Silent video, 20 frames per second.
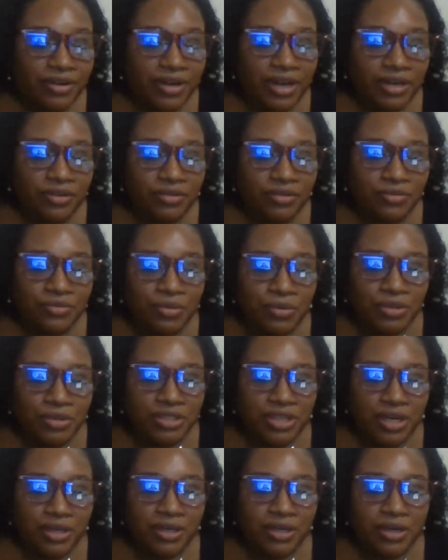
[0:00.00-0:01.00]
and
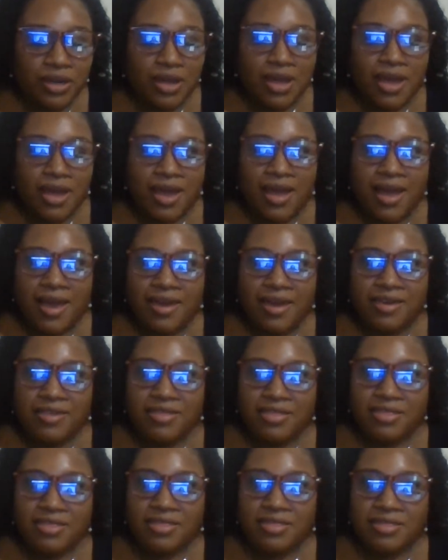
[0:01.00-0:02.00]
erosion. I
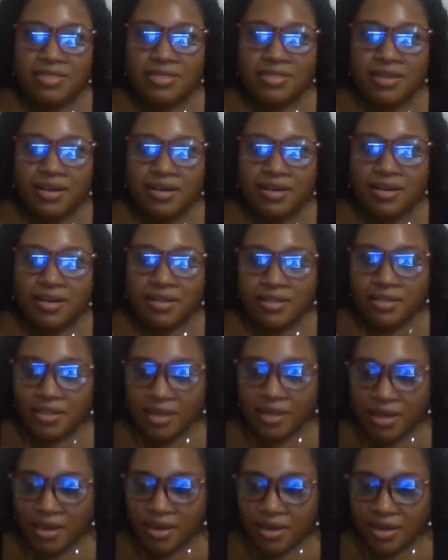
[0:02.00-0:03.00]

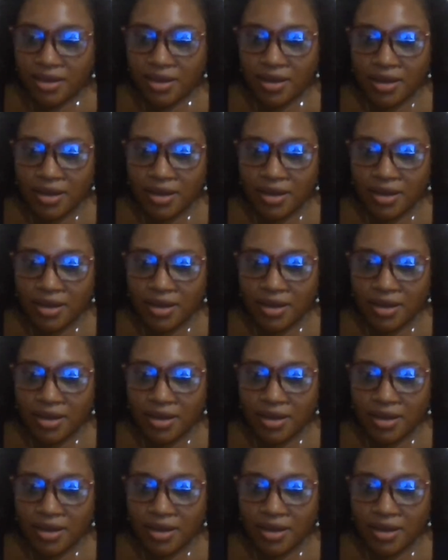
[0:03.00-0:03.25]
think